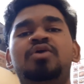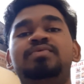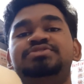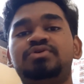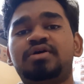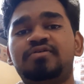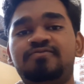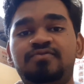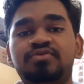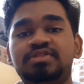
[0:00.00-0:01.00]
we showed our
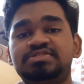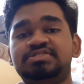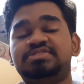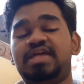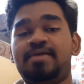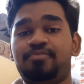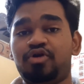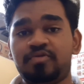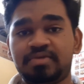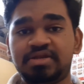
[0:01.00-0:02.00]
phone, this is the
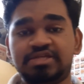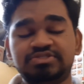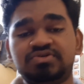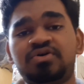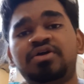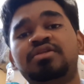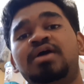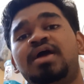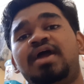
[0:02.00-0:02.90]
appointment and so on.